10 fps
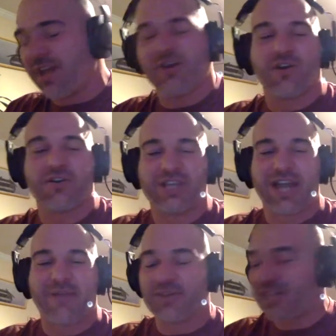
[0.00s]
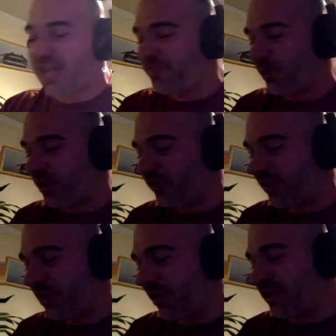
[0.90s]
yards. He averaged
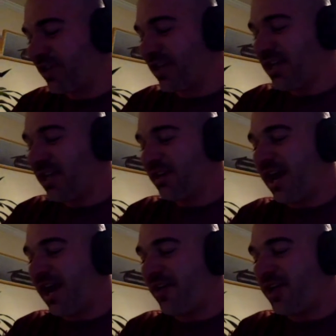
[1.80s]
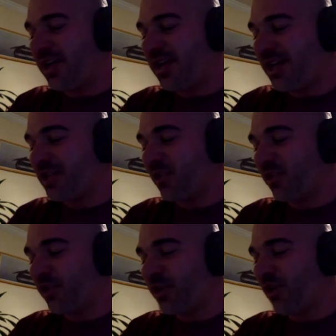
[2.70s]
8.3 yards a carry. He saw
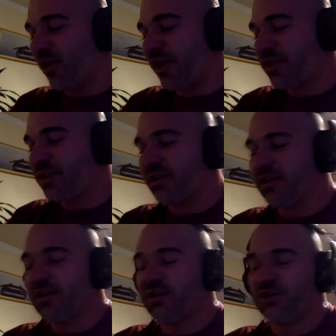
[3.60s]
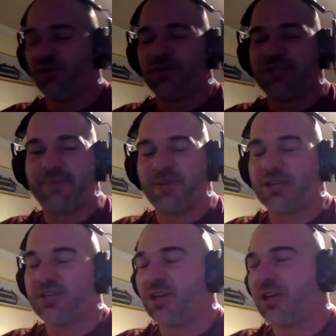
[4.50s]
3 targets, 2
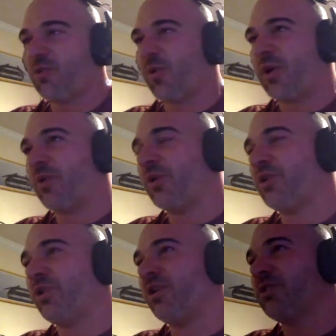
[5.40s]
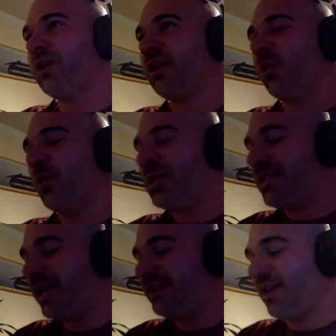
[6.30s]
receptions, 21 yards. We
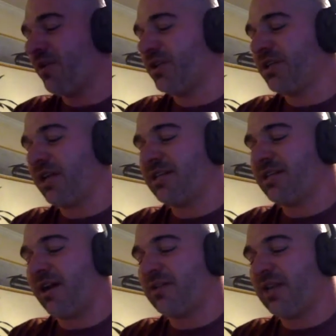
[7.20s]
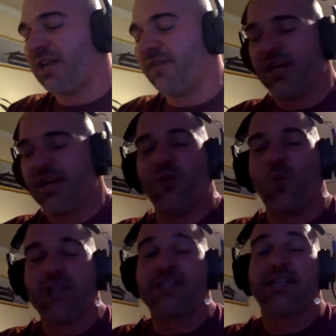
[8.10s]
see 0 touchdowns. And if you didn't
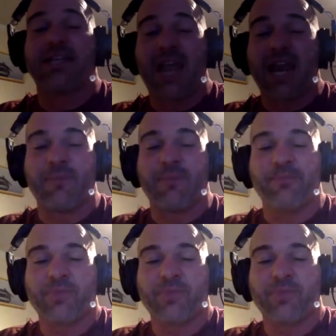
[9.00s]
watch the game,